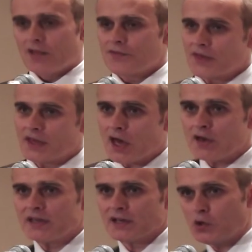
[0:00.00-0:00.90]
They're
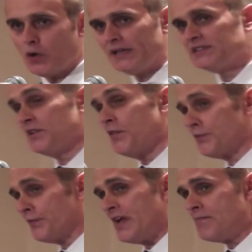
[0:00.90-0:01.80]
going according to the
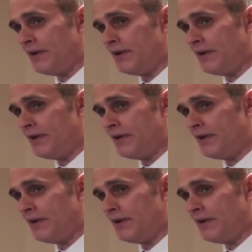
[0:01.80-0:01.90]
three